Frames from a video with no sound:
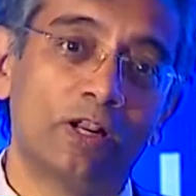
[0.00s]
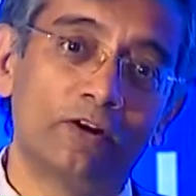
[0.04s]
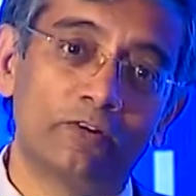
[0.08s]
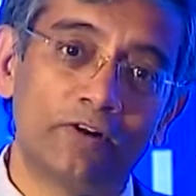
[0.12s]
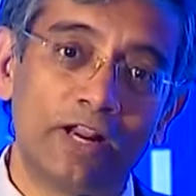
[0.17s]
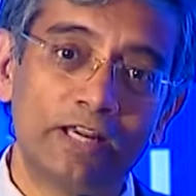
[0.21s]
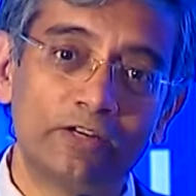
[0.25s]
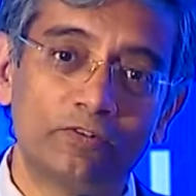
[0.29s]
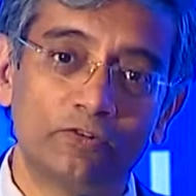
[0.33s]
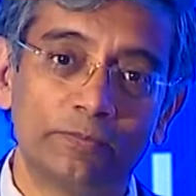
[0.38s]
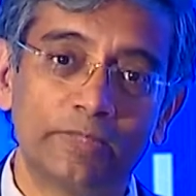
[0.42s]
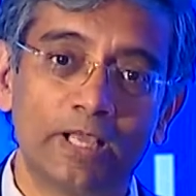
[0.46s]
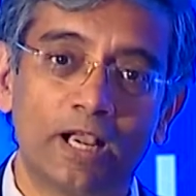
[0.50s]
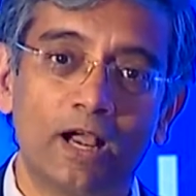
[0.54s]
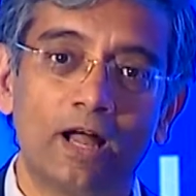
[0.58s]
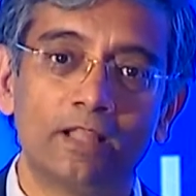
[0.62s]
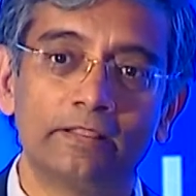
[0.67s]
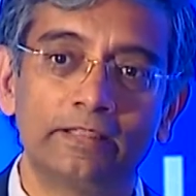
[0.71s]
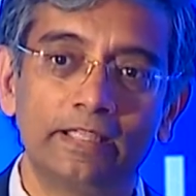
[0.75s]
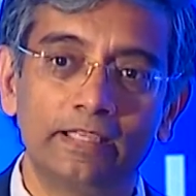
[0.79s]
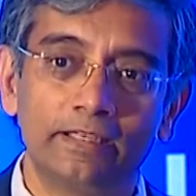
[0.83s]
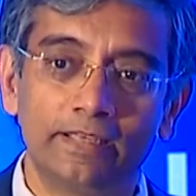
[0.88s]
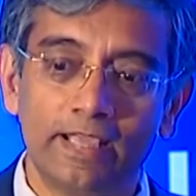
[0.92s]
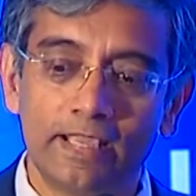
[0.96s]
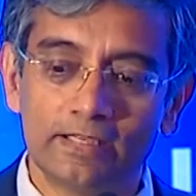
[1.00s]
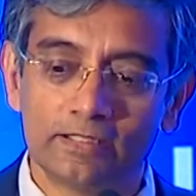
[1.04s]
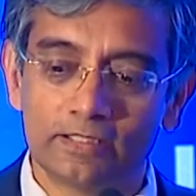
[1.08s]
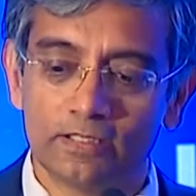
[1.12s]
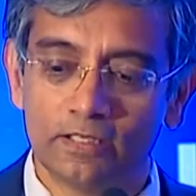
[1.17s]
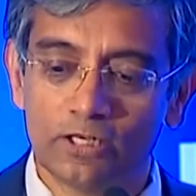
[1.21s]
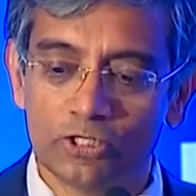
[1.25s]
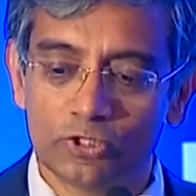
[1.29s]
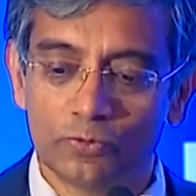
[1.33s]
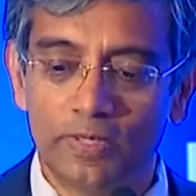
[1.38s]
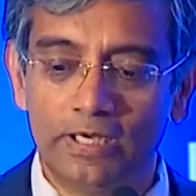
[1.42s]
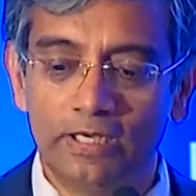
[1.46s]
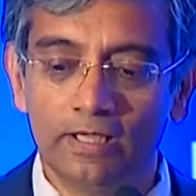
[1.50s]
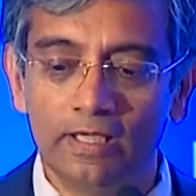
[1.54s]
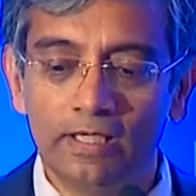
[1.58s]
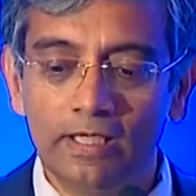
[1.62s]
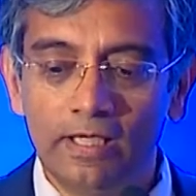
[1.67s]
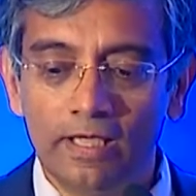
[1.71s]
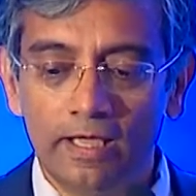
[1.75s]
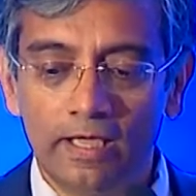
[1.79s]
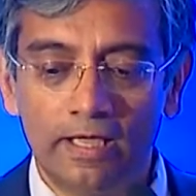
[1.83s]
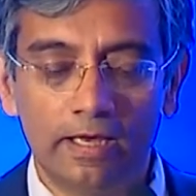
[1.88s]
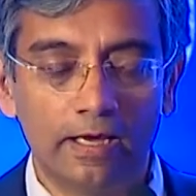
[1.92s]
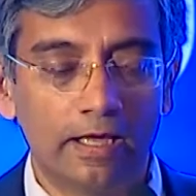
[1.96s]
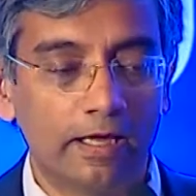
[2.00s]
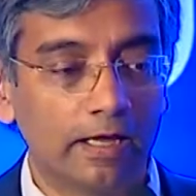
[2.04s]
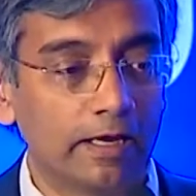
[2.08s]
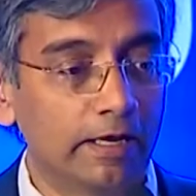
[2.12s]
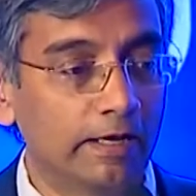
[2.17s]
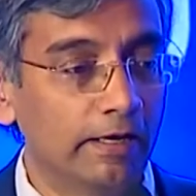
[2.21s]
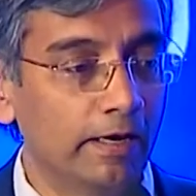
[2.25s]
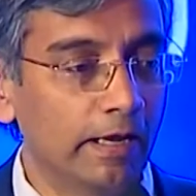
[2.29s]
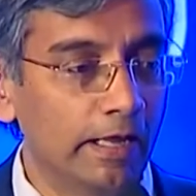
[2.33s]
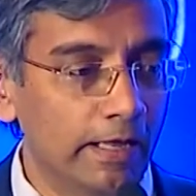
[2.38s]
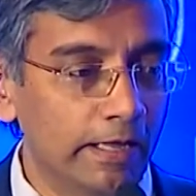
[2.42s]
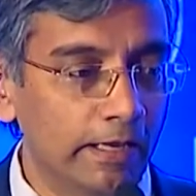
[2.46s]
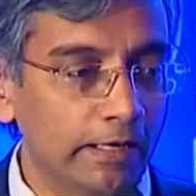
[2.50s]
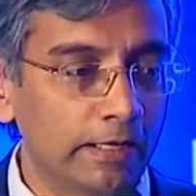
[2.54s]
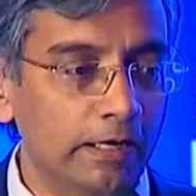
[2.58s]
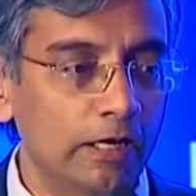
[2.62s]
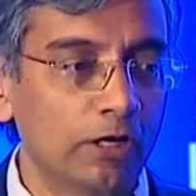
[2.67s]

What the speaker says: right from the Gandhi days, and it's been in